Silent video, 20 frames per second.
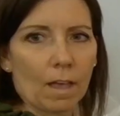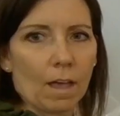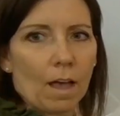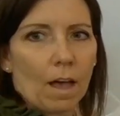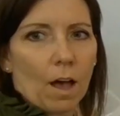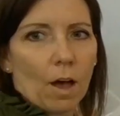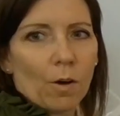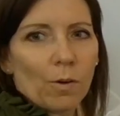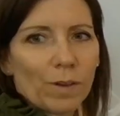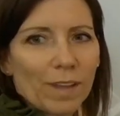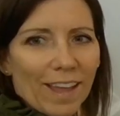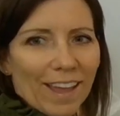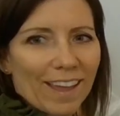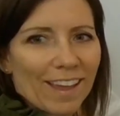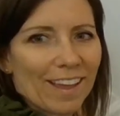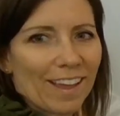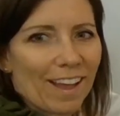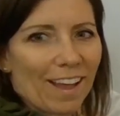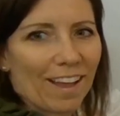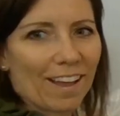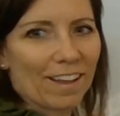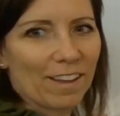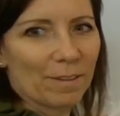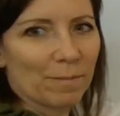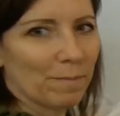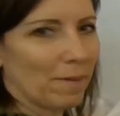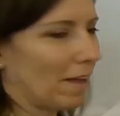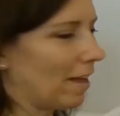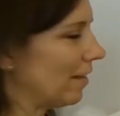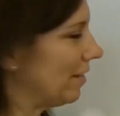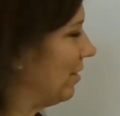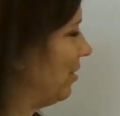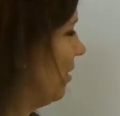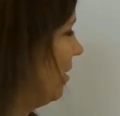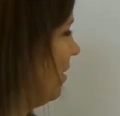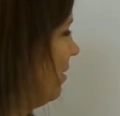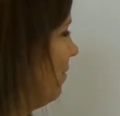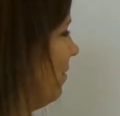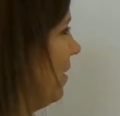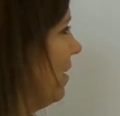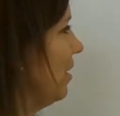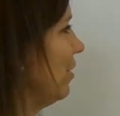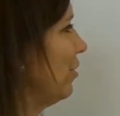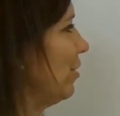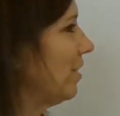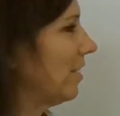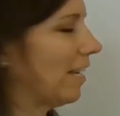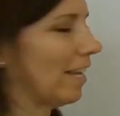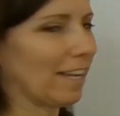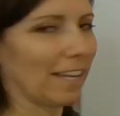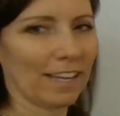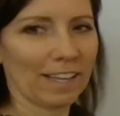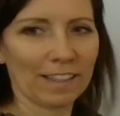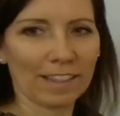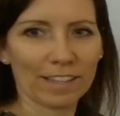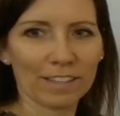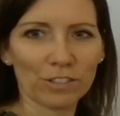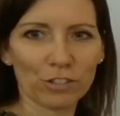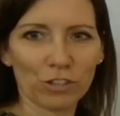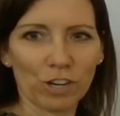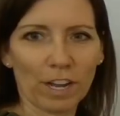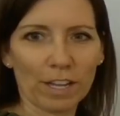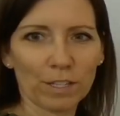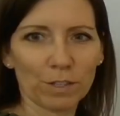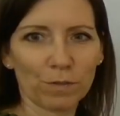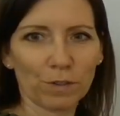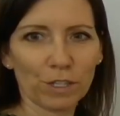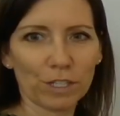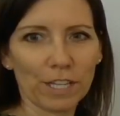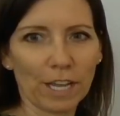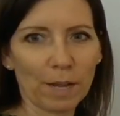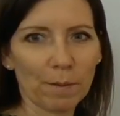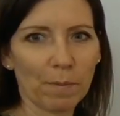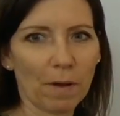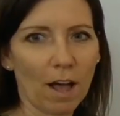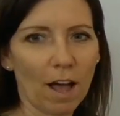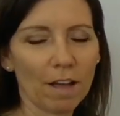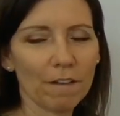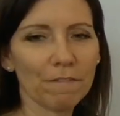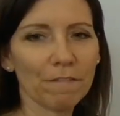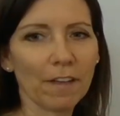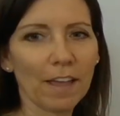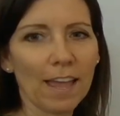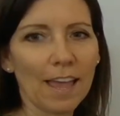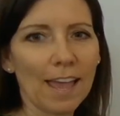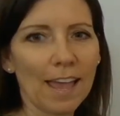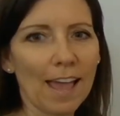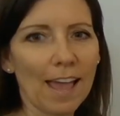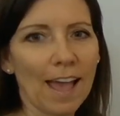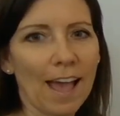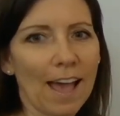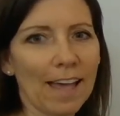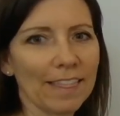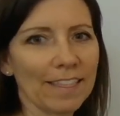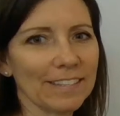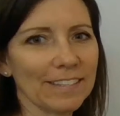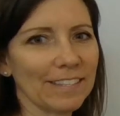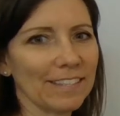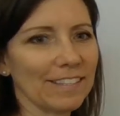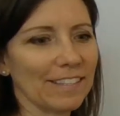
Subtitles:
Okay, I just finished getting this transfer tape off, and this is the